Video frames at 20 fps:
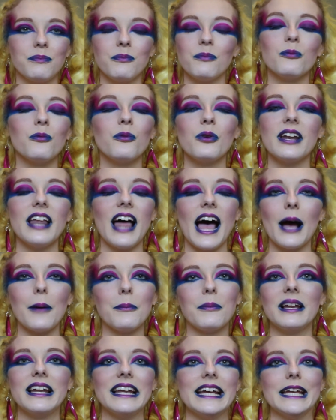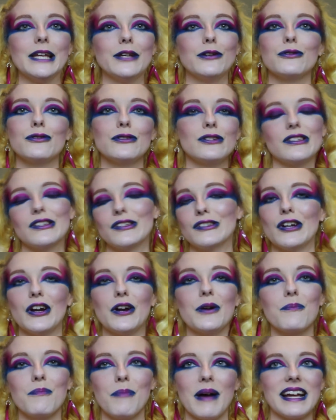would happily use the
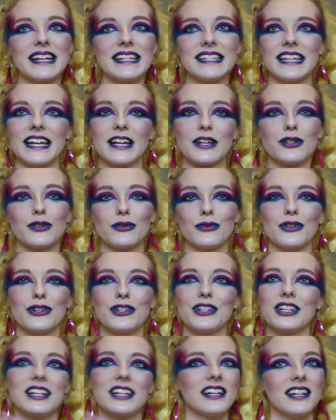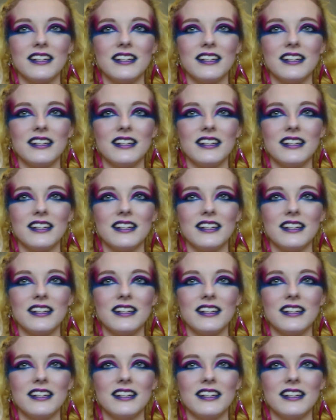term bisexual